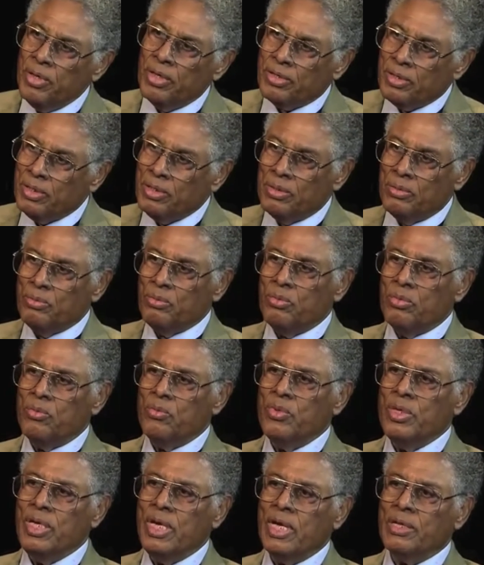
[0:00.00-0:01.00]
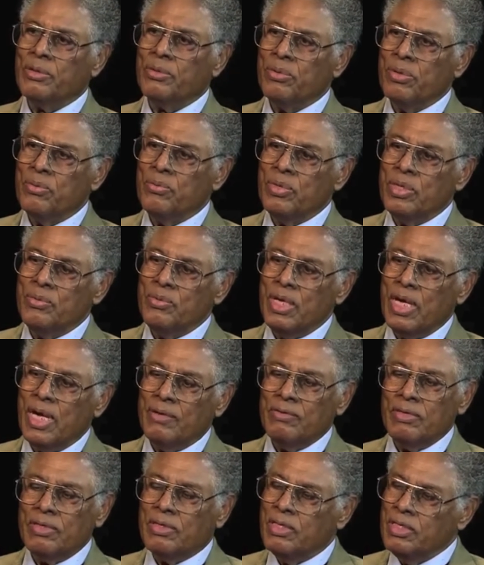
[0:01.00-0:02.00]
miracle we get through, we, we
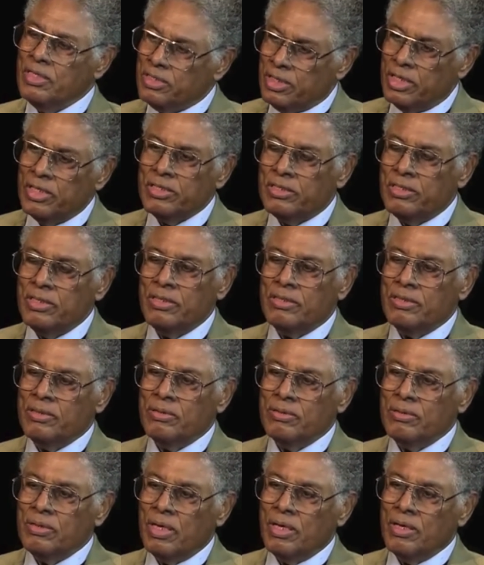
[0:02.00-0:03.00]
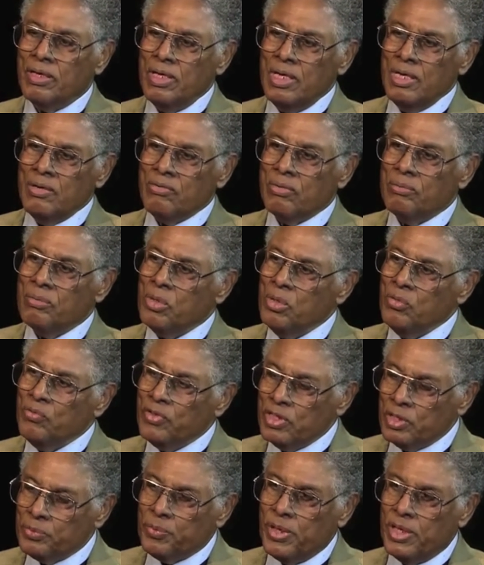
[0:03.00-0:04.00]
have the good sense to, to uh, remove
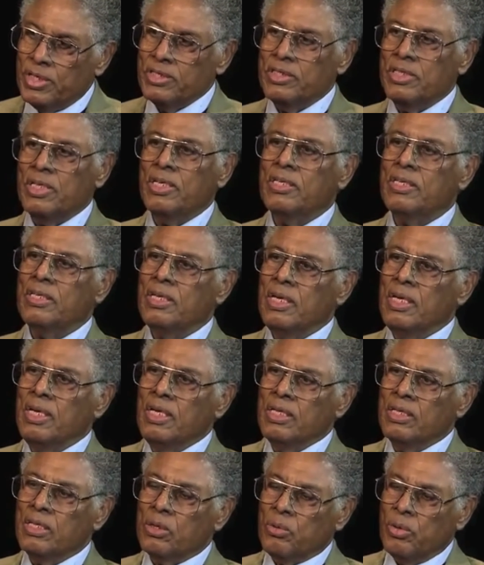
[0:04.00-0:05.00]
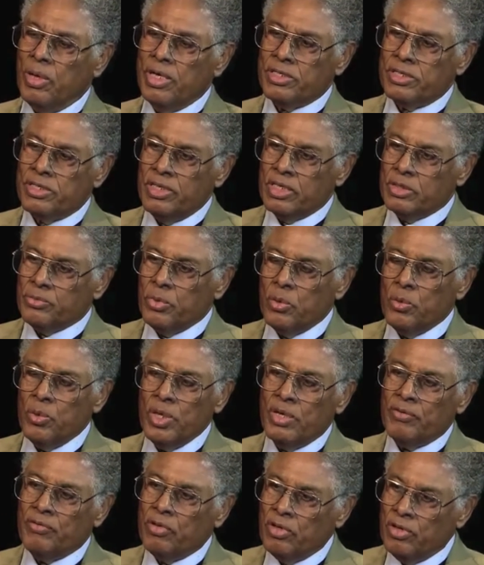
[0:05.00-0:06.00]
this president, the question is will
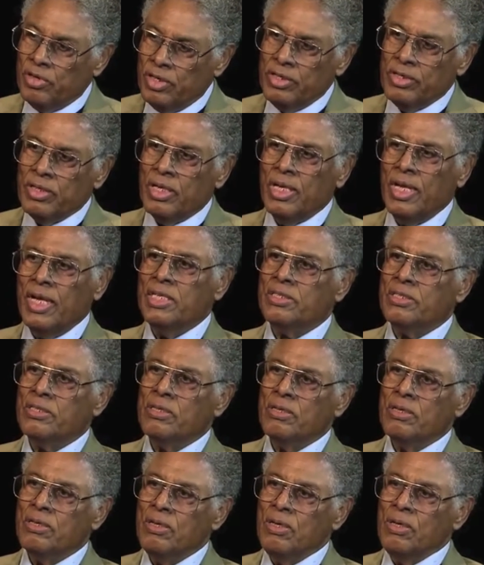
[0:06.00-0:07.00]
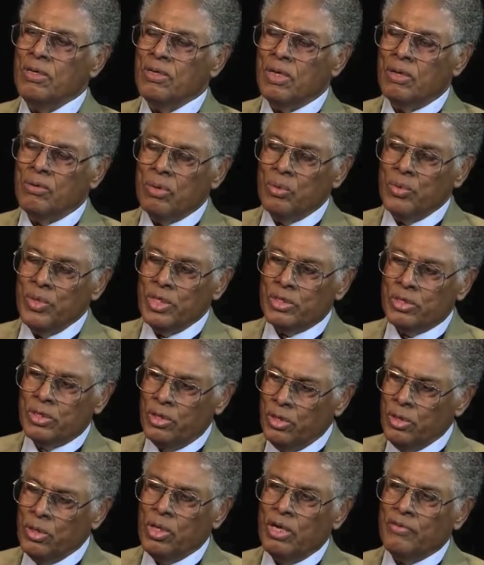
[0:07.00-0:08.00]
we have learned a lesson or will we
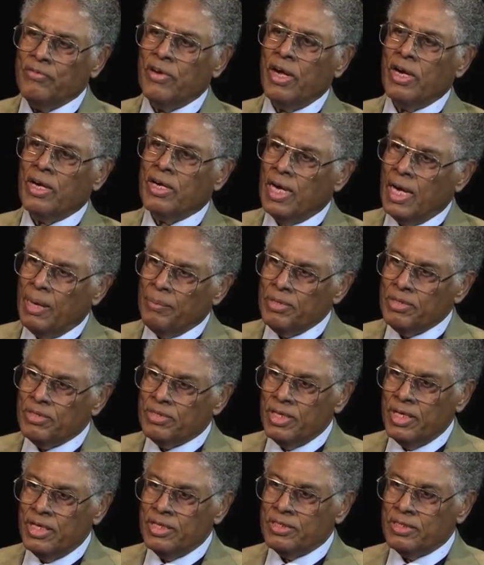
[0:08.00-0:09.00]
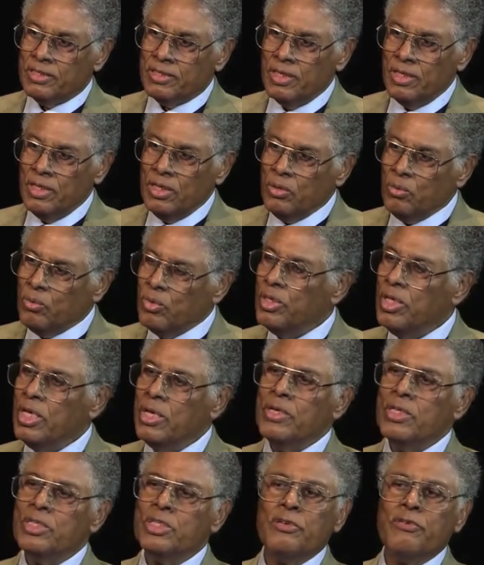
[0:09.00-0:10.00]
turn off our common sense when
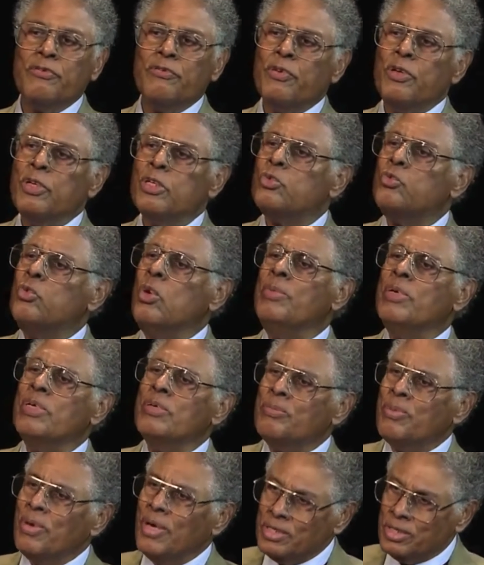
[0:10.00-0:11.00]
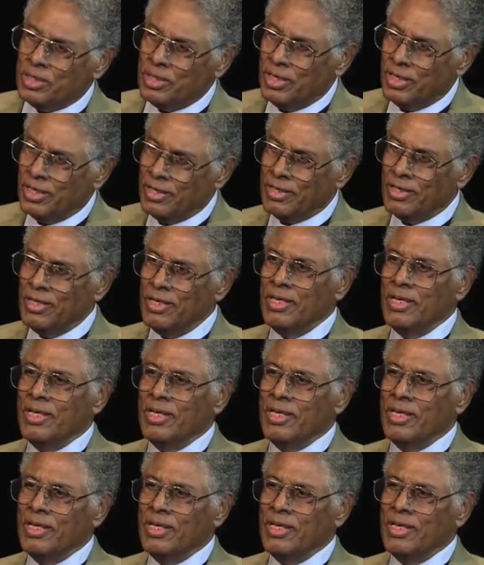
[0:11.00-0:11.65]
there is the first woman president?